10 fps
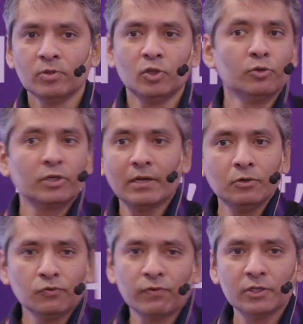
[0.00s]
you can
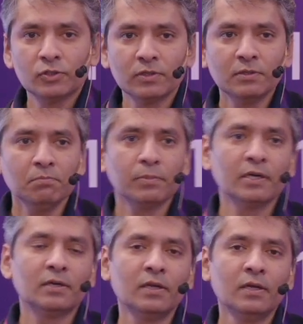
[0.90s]
do fine-tuning,
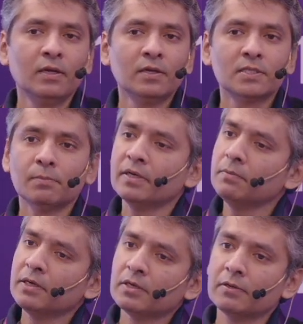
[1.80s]
but somebody
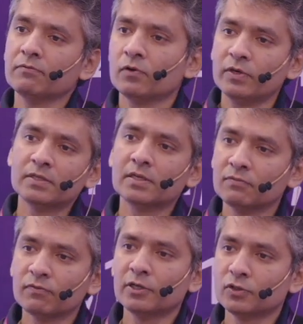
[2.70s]
might have already done
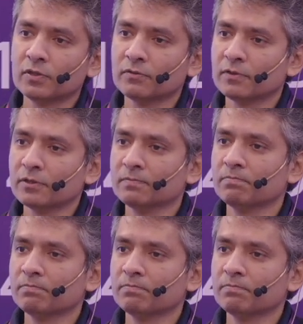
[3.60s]
fine-tuning for you.